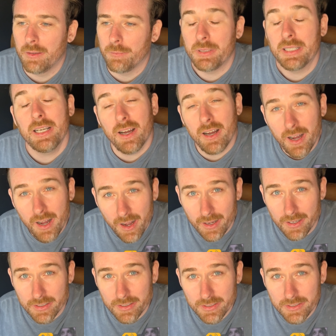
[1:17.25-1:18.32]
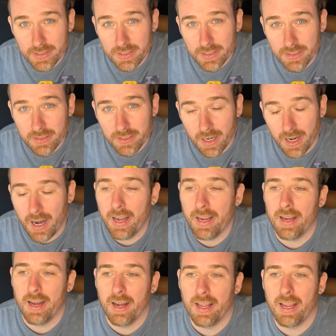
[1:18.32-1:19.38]
because I
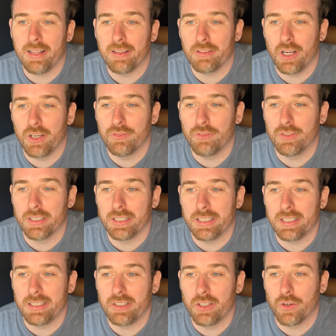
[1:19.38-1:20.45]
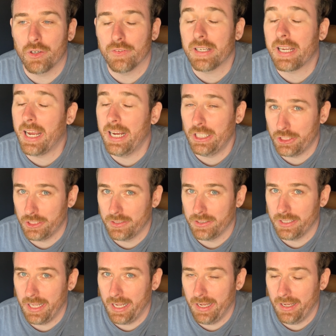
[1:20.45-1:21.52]
got a lovely notification
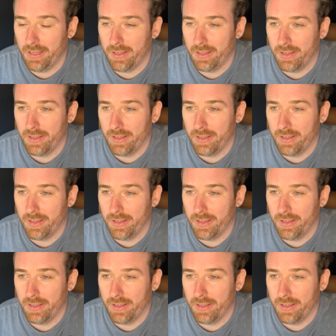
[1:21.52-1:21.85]
today